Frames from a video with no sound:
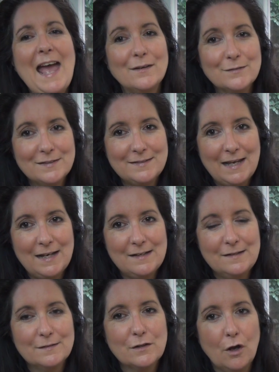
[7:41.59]

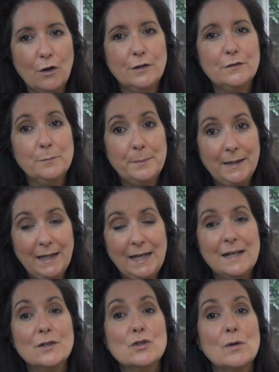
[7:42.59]
outset is going to
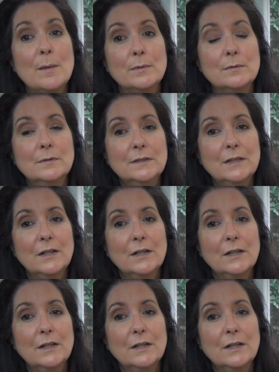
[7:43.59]
be trouble.